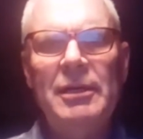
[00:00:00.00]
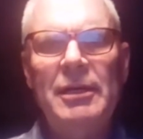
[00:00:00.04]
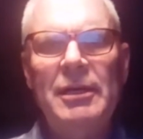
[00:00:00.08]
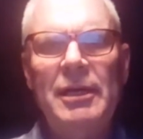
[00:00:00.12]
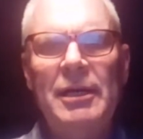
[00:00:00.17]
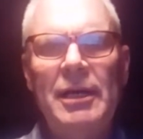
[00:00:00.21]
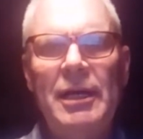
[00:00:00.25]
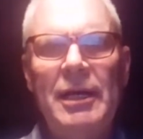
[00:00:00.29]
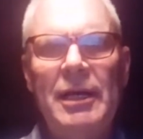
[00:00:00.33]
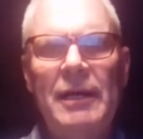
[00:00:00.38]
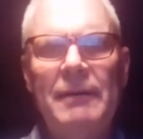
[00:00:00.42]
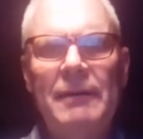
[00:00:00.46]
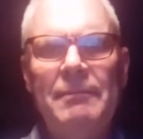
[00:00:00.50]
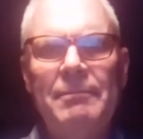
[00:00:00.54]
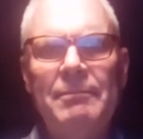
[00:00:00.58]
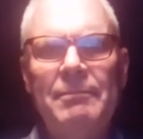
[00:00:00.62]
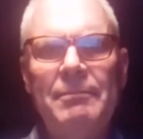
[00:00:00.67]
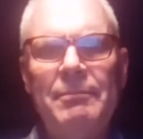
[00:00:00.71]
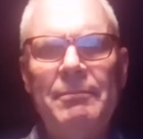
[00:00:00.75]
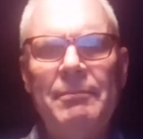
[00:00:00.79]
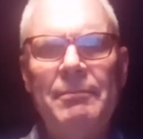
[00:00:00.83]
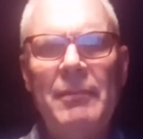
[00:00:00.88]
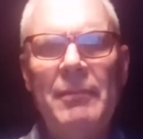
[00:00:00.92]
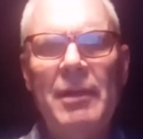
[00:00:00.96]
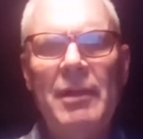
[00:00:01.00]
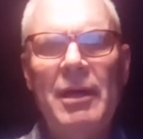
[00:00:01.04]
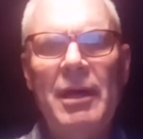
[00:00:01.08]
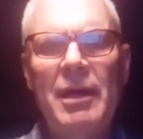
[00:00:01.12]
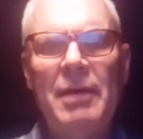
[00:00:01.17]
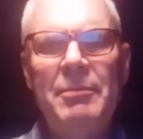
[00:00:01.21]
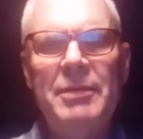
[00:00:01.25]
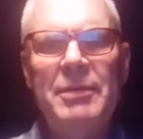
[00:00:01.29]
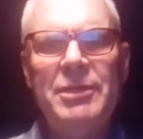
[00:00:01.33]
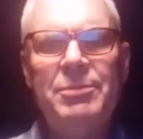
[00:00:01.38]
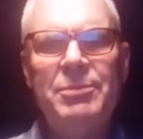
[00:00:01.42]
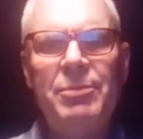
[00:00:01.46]
I
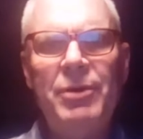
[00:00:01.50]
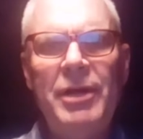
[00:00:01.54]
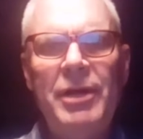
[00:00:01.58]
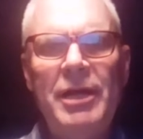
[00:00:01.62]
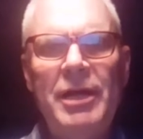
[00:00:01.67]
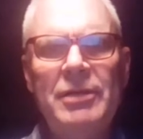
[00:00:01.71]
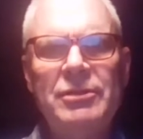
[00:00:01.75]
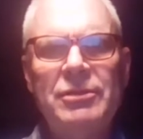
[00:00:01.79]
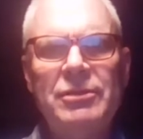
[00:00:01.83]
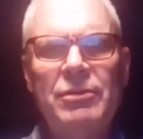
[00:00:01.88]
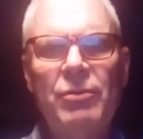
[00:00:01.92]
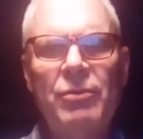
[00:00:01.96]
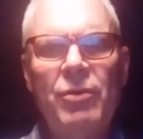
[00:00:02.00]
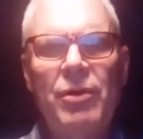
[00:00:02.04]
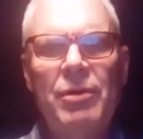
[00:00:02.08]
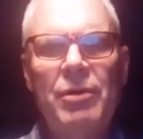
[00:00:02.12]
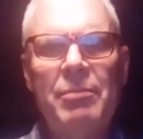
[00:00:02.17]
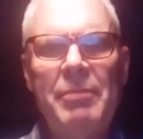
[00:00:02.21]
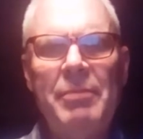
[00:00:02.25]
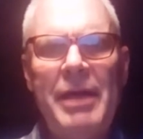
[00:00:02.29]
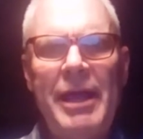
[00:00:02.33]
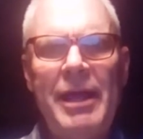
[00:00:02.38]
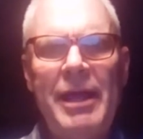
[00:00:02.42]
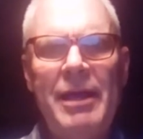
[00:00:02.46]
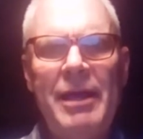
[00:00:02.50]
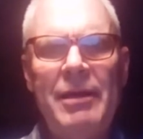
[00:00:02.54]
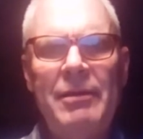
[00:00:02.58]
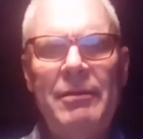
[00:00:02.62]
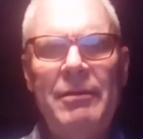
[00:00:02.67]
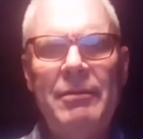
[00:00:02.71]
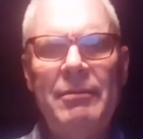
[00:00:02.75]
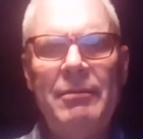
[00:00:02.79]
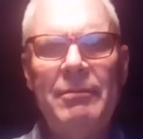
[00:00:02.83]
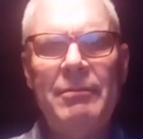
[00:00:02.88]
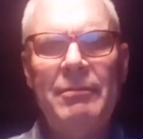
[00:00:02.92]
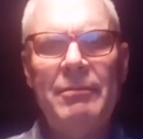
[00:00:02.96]
mispronounced the word
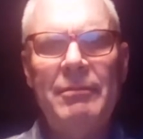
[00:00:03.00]
man,